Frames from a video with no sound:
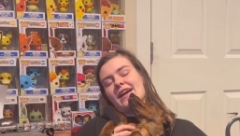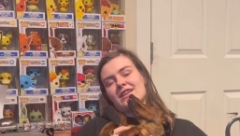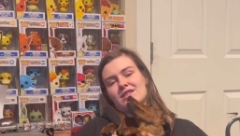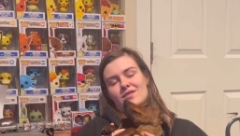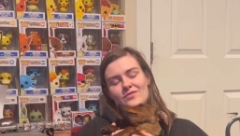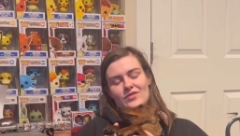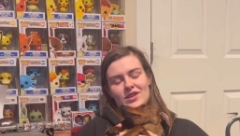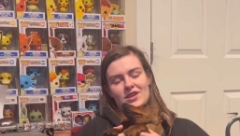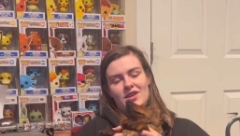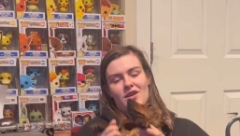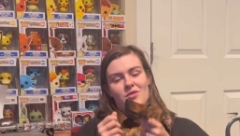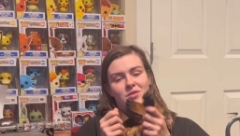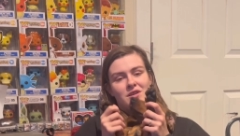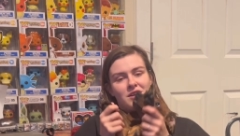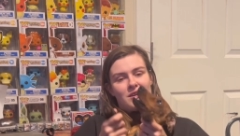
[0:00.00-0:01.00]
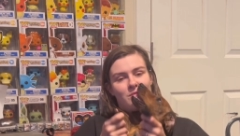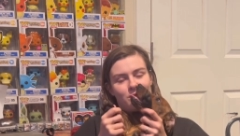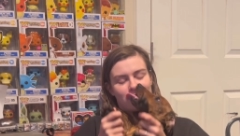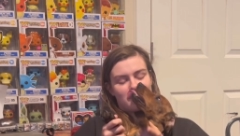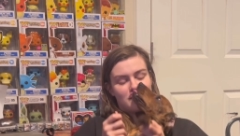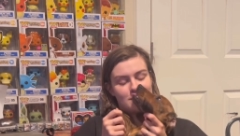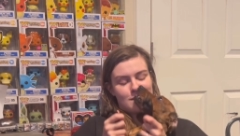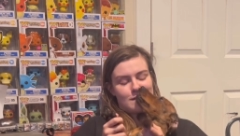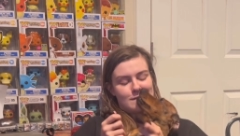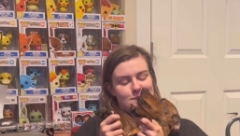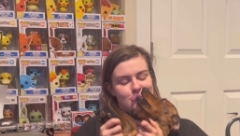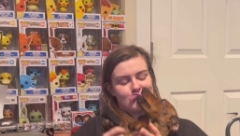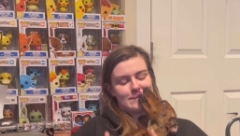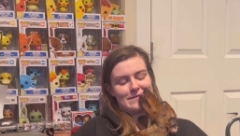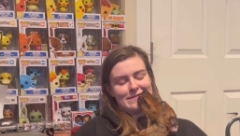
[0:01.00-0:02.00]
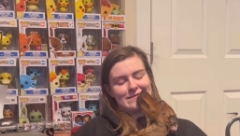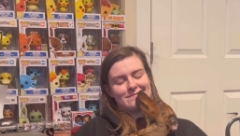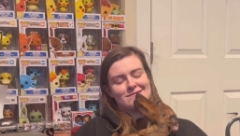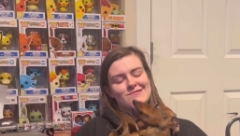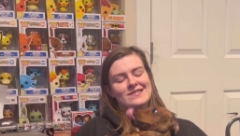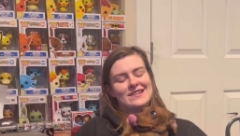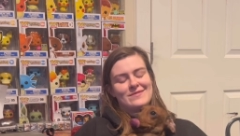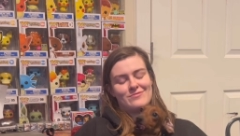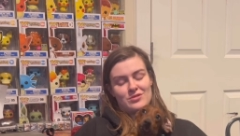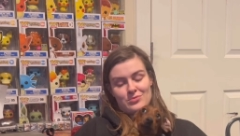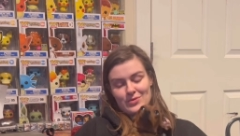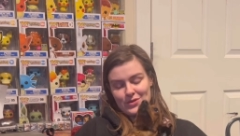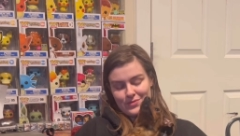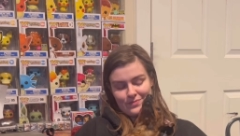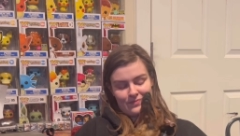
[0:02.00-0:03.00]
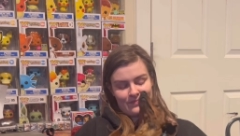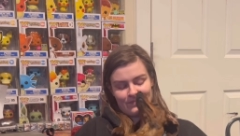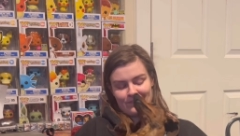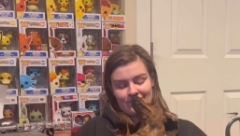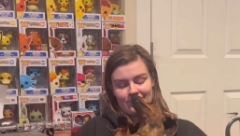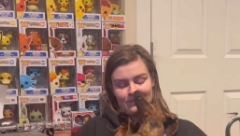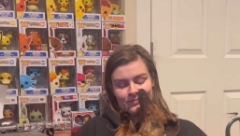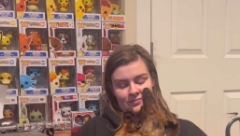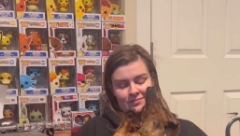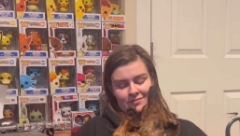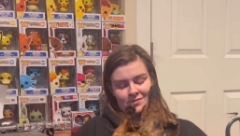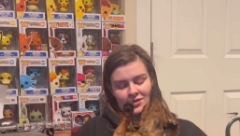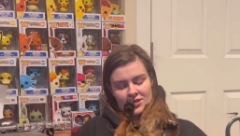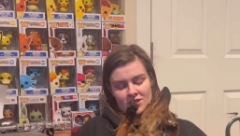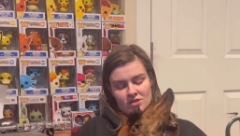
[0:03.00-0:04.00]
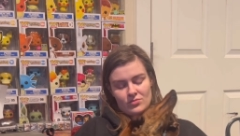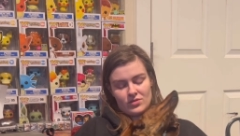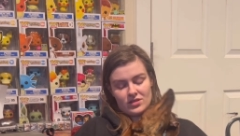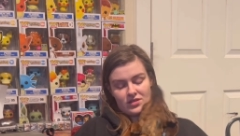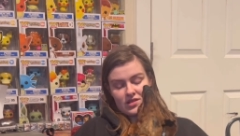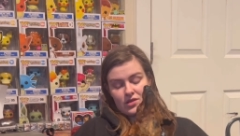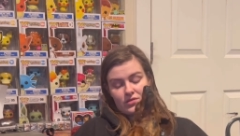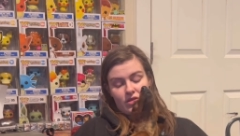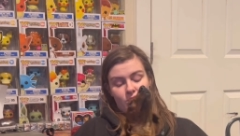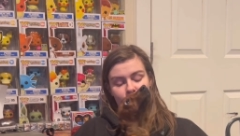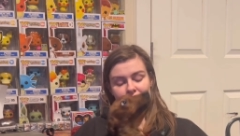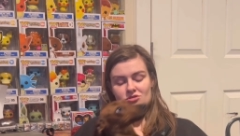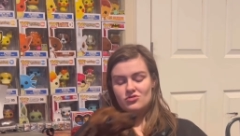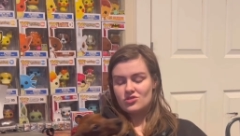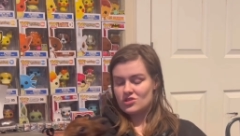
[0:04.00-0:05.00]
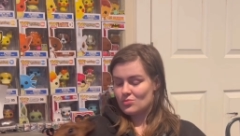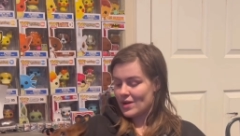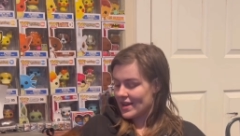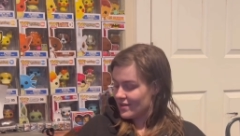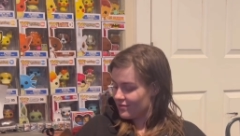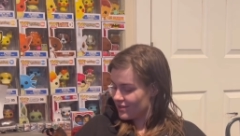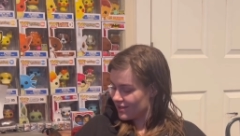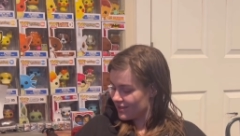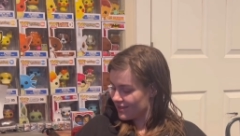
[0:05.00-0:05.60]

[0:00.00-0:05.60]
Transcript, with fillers: next video. We'll see you guys later. Okay, You want to say, oh, did you just wave?